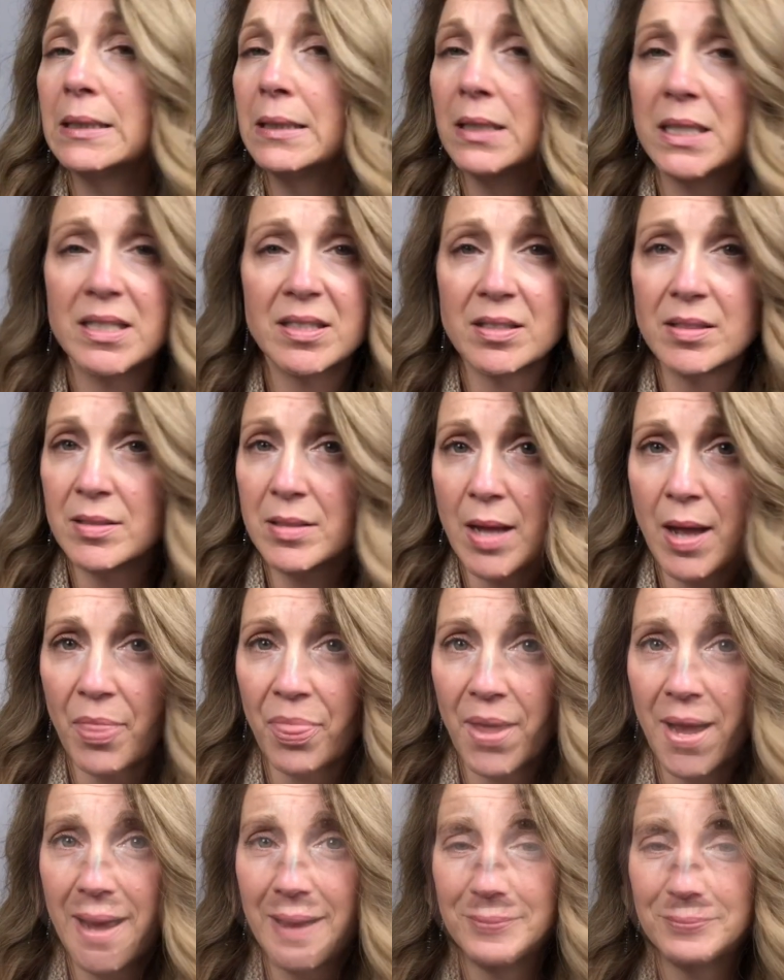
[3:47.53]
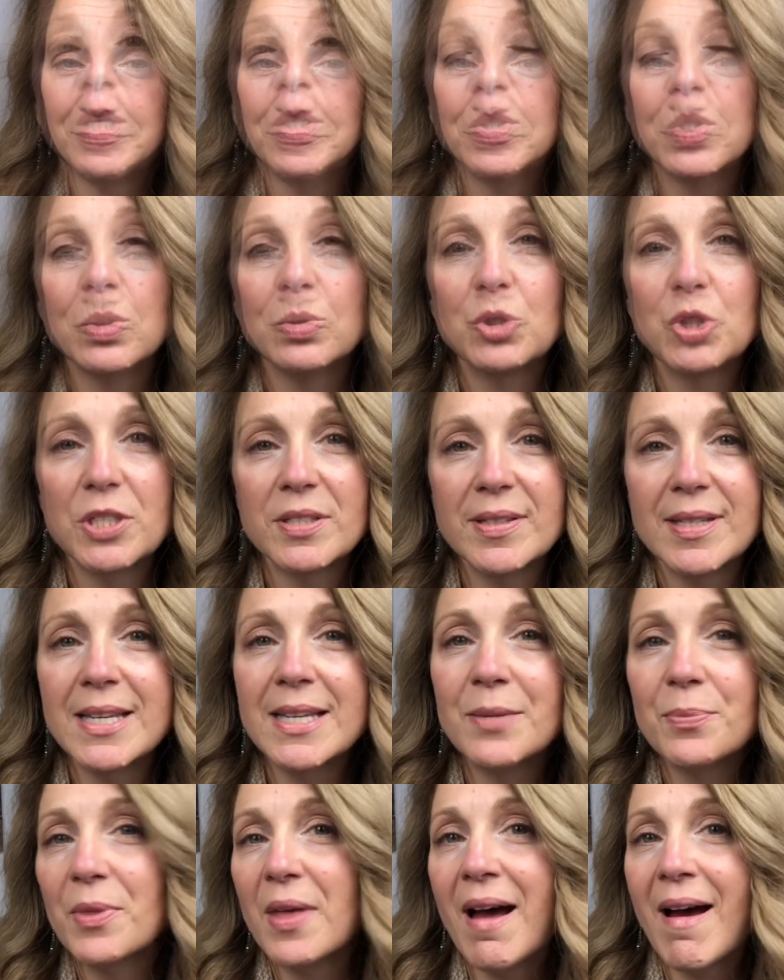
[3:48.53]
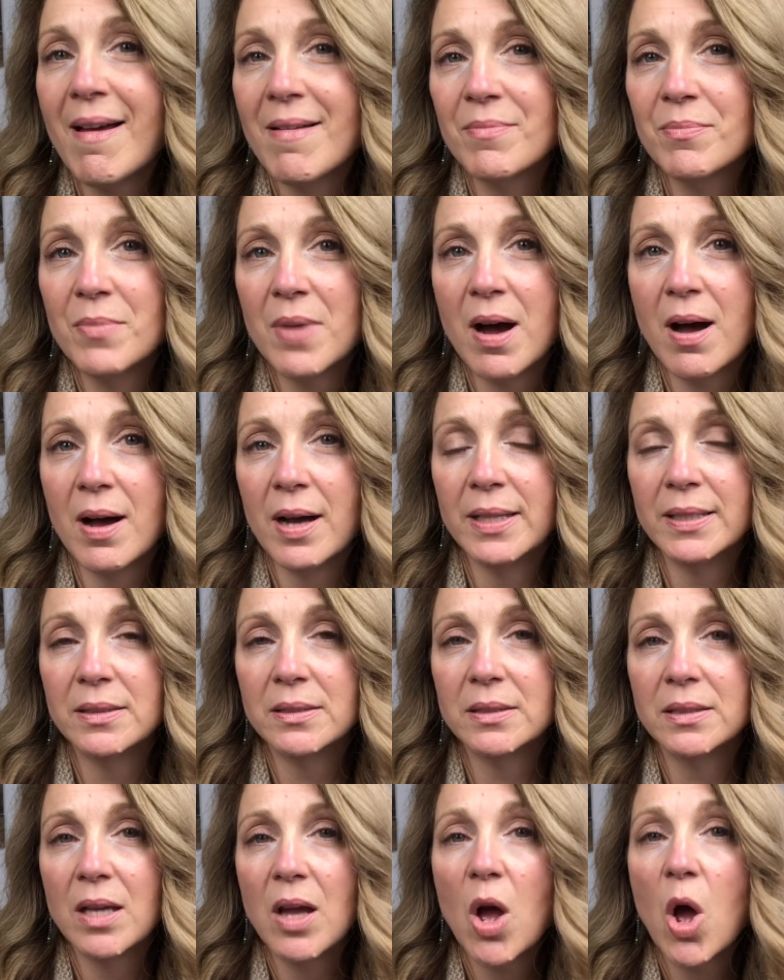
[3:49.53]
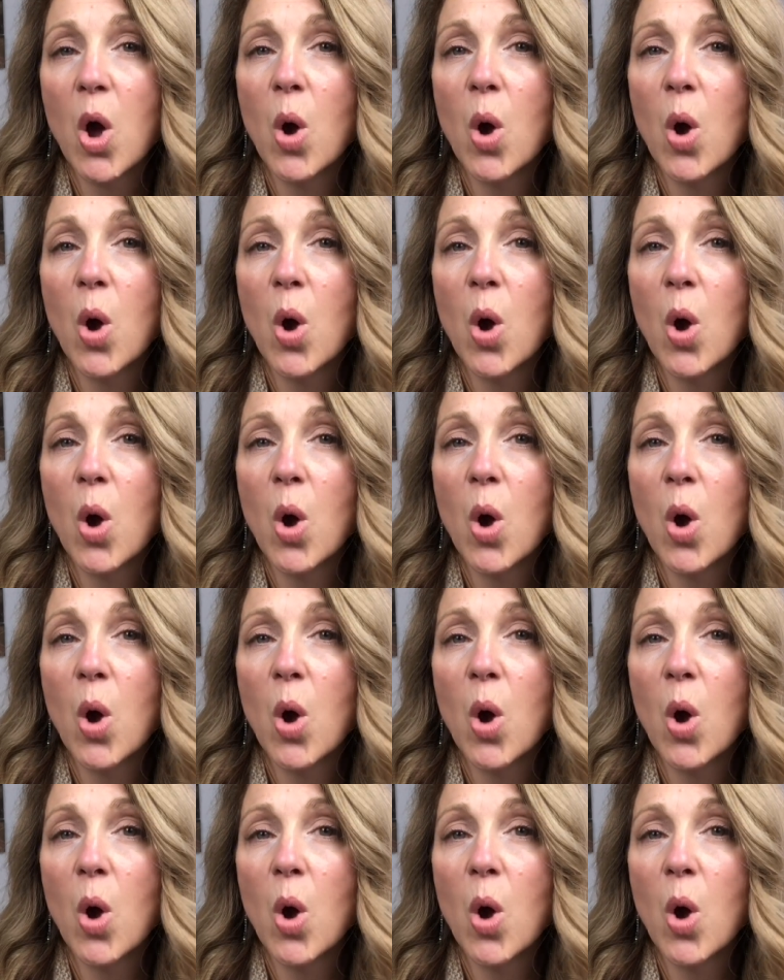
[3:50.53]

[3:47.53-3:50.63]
This is not that. So just keep that in mind.